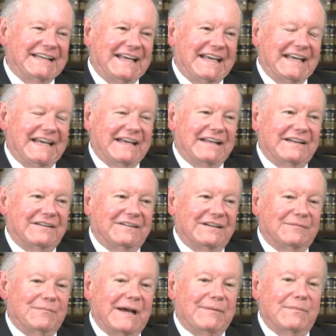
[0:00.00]
And
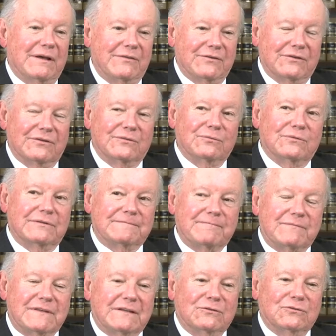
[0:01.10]
uh, my mother,
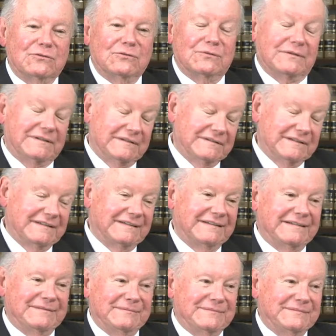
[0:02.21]
who
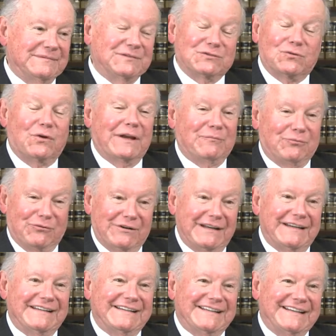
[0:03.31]
uh, was quite
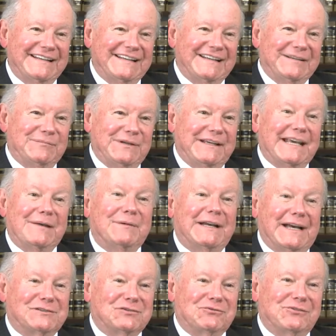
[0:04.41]
pretty, became an
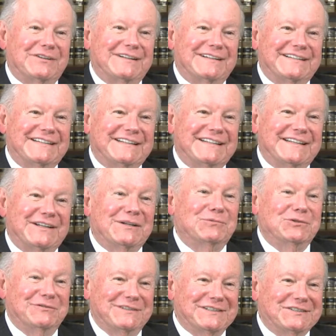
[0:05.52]
extra in the
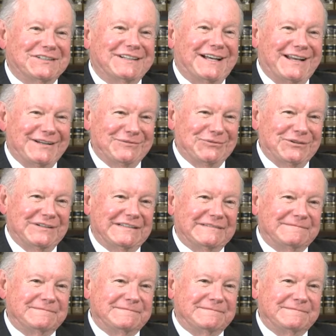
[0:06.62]
movies in Hollywood.